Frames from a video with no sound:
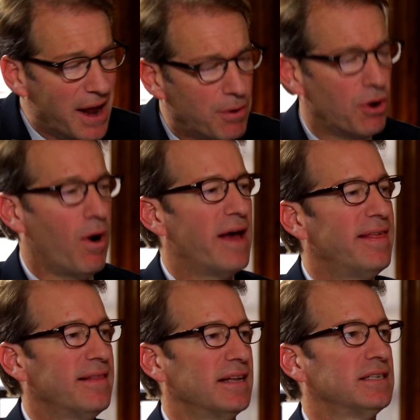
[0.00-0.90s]
I don't know. I
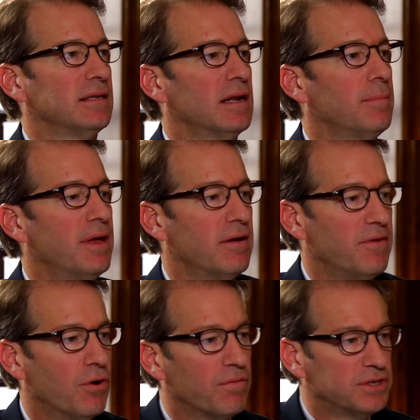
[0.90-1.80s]
think that's a little bit of
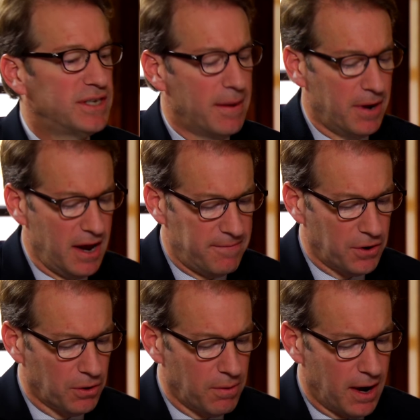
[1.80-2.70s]
an overstatement. If
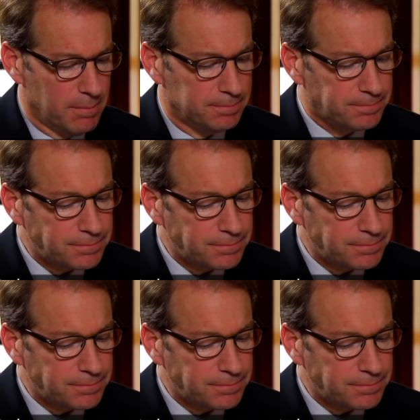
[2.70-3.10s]
you're